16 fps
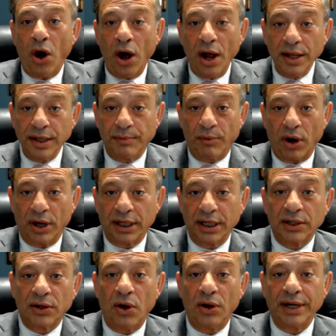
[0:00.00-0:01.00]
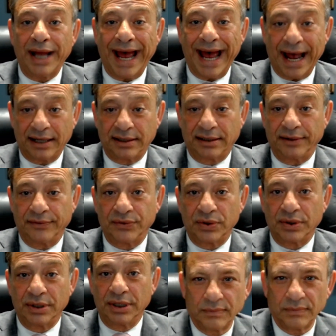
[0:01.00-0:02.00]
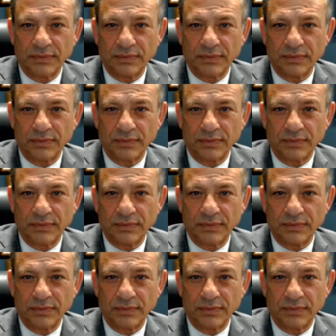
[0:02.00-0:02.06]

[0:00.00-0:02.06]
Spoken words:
on the market, called actives.